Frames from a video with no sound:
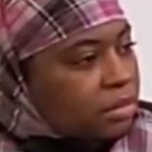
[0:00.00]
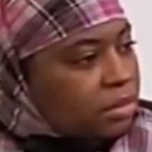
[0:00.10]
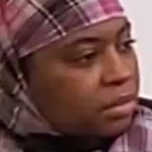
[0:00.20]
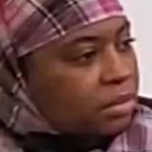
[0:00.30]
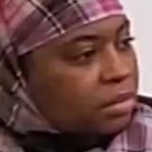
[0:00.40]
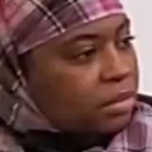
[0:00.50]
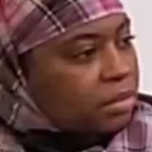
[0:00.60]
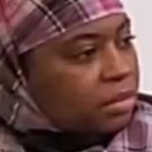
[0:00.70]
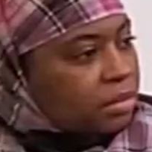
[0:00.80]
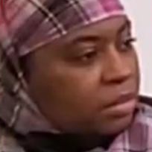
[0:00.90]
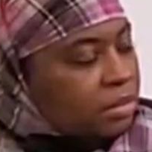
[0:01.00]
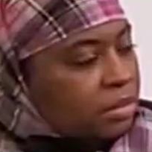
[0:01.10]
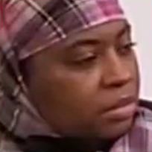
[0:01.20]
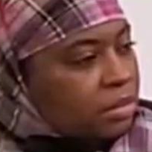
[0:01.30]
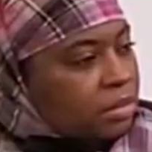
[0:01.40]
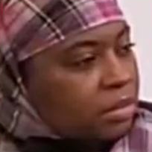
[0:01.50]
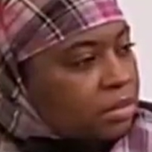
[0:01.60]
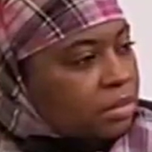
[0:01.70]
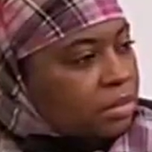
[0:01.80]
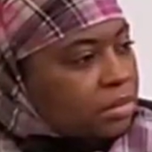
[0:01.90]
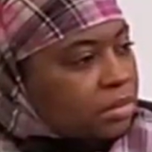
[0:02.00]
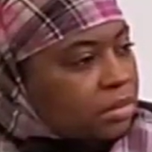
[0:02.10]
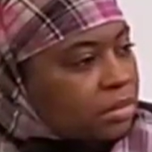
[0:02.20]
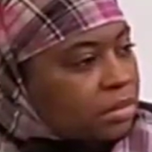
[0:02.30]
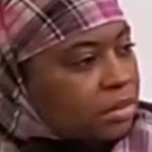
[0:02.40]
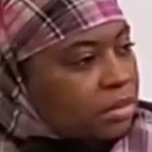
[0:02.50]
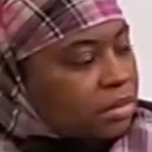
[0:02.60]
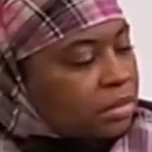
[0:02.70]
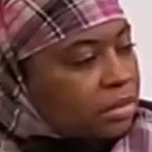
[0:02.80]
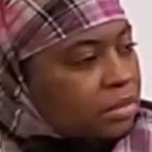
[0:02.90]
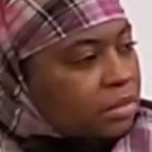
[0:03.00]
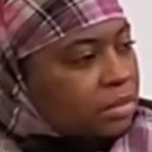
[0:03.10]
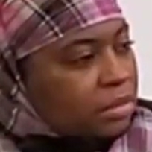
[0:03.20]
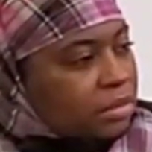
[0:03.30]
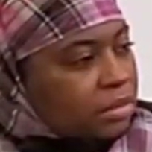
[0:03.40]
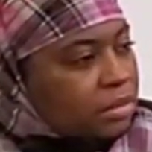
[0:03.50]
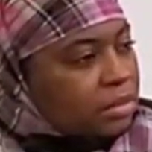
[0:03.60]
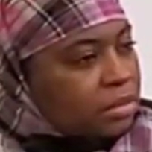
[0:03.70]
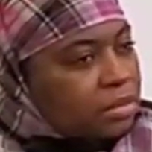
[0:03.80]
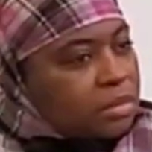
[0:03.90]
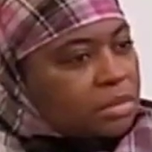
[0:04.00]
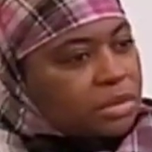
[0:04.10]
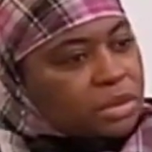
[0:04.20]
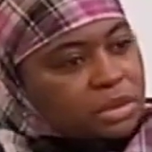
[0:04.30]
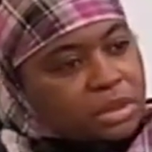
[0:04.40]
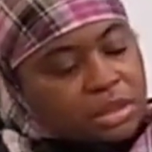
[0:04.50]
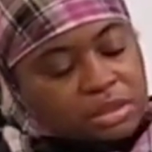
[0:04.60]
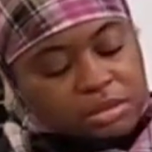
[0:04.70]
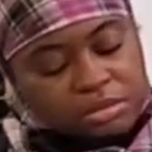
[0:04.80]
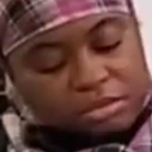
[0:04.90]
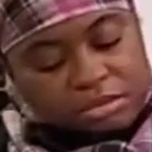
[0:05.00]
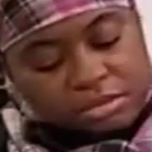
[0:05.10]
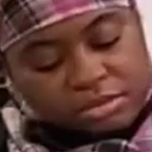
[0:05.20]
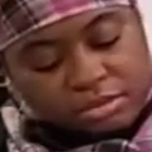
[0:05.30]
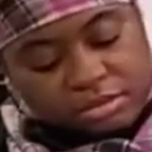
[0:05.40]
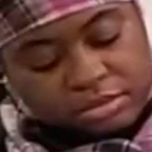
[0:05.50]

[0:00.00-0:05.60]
(not speaking)